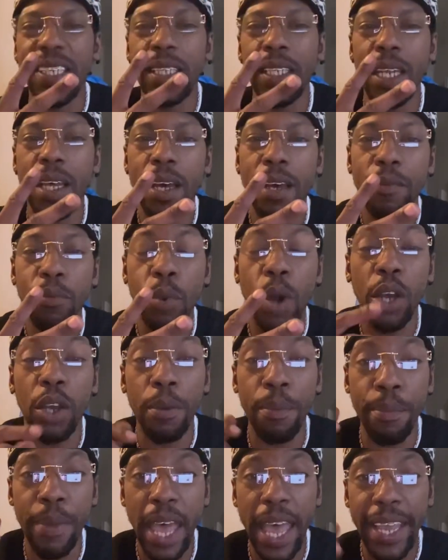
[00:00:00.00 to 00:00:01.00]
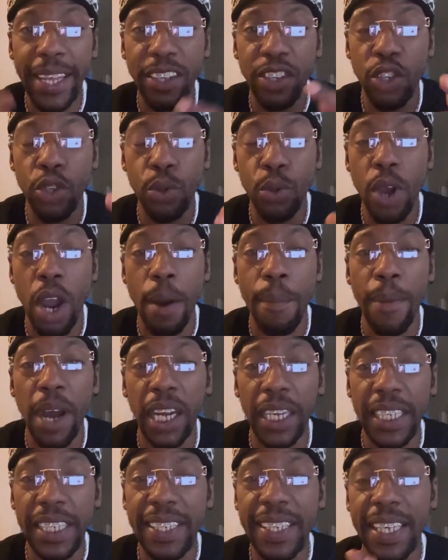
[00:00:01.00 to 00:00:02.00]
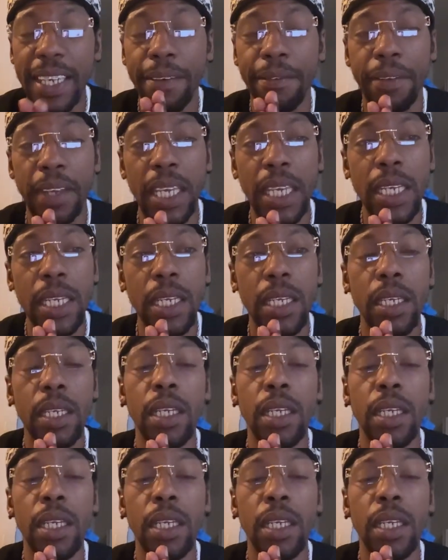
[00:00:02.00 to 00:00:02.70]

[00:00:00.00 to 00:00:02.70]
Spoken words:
and love. Welcome back to Armani TV.